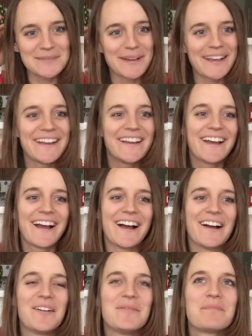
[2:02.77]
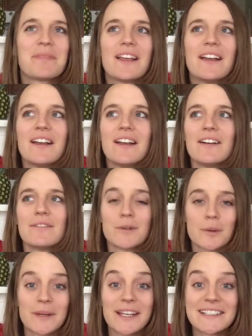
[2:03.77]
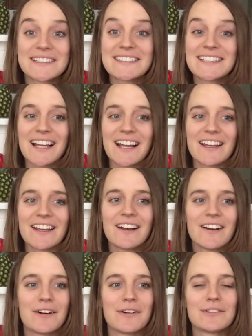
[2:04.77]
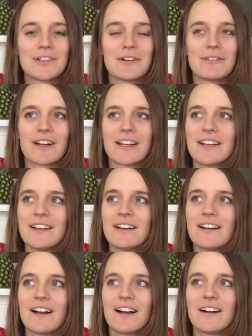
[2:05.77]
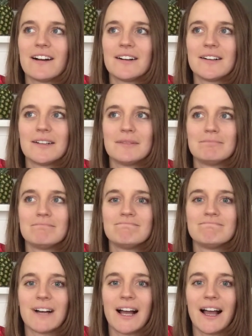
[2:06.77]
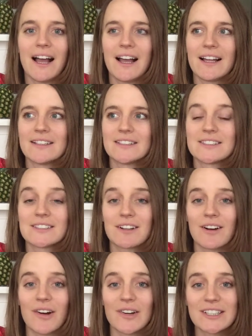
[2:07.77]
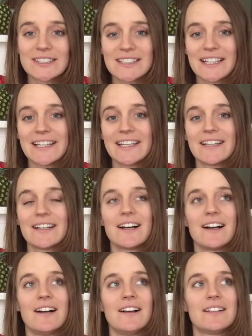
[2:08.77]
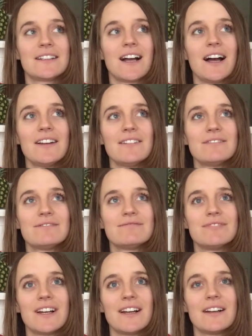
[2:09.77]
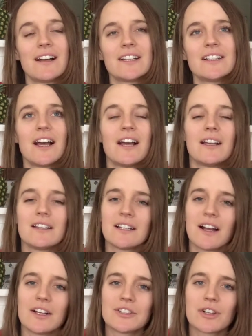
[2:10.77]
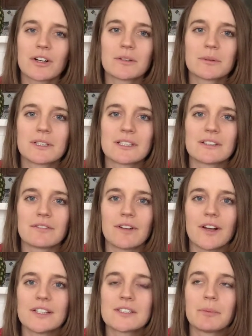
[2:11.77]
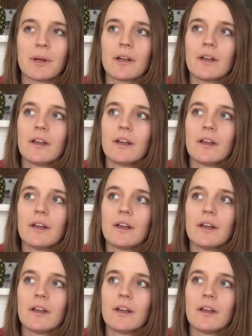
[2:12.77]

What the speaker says: me. 4 weeks today of no running. And honestly, kind of, I don't know, I struggled with this at first, but